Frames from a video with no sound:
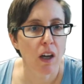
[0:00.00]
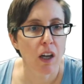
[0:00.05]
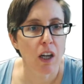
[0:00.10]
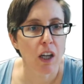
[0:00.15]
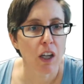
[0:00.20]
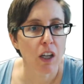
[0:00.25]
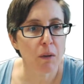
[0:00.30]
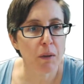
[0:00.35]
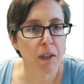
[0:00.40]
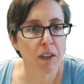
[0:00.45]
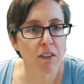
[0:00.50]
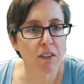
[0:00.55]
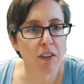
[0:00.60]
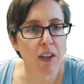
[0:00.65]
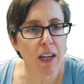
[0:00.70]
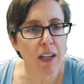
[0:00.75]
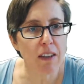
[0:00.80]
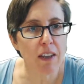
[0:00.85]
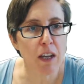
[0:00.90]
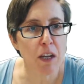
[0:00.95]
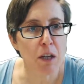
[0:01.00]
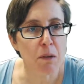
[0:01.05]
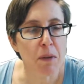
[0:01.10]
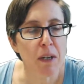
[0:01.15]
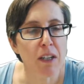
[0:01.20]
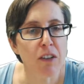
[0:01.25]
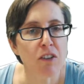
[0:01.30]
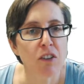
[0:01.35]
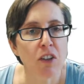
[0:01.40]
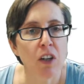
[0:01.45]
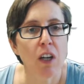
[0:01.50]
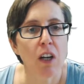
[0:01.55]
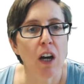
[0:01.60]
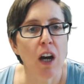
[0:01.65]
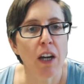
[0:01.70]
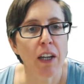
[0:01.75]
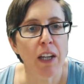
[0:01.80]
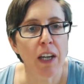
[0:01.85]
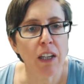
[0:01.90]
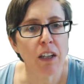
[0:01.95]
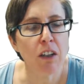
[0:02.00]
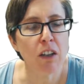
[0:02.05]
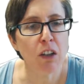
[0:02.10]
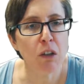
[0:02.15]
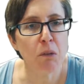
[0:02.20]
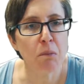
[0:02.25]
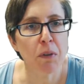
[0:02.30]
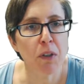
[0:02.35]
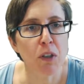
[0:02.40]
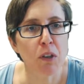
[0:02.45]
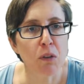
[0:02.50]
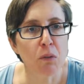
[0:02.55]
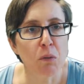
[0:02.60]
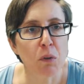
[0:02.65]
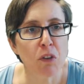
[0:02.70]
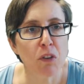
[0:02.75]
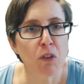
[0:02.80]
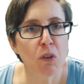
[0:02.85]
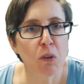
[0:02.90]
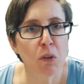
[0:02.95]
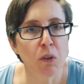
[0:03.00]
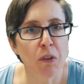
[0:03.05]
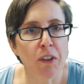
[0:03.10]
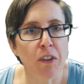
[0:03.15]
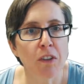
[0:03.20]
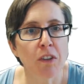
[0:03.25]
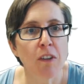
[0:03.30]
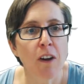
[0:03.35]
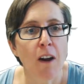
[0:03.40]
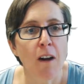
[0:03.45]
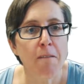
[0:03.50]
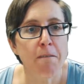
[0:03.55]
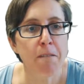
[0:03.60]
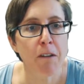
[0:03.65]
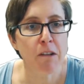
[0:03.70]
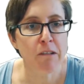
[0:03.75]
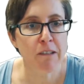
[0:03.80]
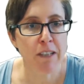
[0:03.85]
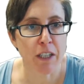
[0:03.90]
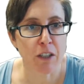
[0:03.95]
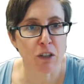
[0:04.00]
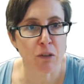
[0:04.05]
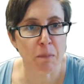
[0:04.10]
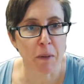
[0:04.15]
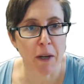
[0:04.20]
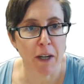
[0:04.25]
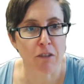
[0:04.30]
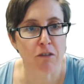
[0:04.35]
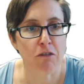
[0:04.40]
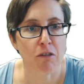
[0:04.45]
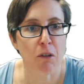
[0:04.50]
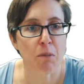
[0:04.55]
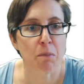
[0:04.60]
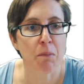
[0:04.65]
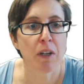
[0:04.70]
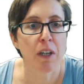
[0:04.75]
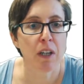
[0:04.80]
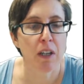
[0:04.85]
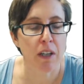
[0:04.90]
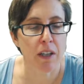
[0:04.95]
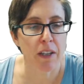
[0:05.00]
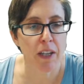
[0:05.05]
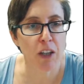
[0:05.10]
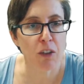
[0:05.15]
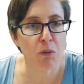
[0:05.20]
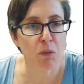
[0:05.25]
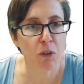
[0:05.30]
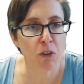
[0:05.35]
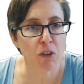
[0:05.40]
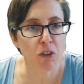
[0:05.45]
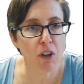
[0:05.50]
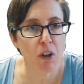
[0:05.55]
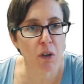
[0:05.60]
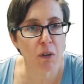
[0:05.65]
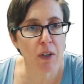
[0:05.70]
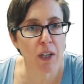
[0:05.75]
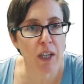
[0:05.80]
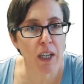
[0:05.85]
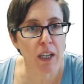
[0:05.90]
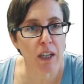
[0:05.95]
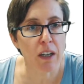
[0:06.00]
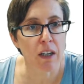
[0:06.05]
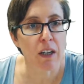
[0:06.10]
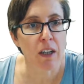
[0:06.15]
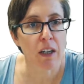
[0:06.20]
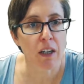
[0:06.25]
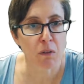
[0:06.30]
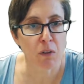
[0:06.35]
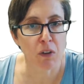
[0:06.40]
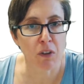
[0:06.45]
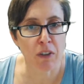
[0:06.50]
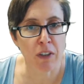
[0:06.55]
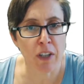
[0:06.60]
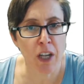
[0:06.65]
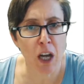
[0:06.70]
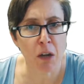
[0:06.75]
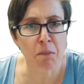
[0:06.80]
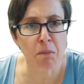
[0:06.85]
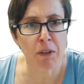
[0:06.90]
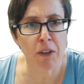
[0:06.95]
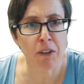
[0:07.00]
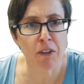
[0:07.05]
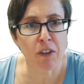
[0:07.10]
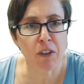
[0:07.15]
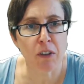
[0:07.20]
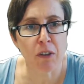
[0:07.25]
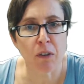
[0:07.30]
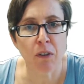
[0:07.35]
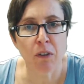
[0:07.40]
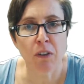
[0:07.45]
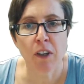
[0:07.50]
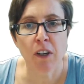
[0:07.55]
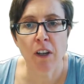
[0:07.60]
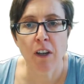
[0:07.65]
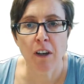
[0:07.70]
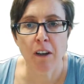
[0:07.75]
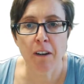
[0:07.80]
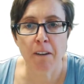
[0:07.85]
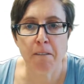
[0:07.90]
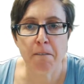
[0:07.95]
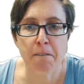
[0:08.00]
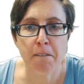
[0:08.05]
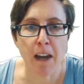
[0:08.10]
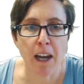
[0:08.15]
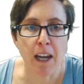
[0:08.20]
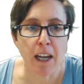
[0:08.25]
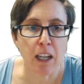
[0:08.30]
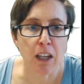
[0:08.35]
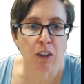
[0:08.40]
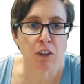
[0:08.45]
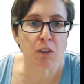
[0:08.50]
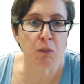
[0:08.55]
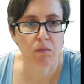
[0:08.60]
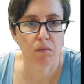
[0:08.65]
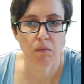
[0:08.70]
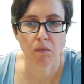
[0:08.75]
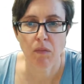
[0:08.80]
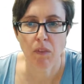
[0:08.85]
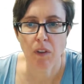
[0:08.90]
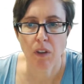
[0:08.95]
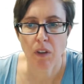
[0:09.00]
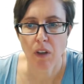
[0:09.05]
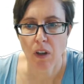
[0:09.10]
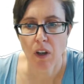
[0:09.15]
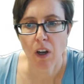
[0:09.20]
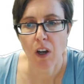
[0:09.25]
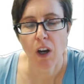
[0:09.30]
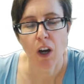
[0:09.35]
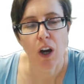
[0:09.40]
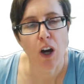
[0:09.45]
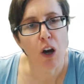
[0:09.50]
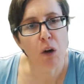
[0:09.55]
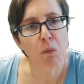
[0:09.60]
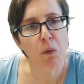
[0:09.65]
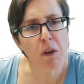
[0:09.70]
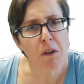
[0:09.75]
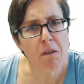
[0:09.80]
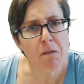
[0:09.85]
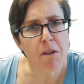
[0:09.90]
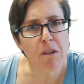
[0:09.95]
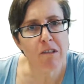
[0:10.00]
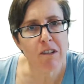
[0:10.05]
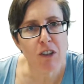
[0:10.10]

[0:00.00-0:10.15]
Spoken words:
Now I can take that image and I can compute what's called its Fourier spectrum, and that's what's shown here. We've got an amplitude and a phase. And what a Fourier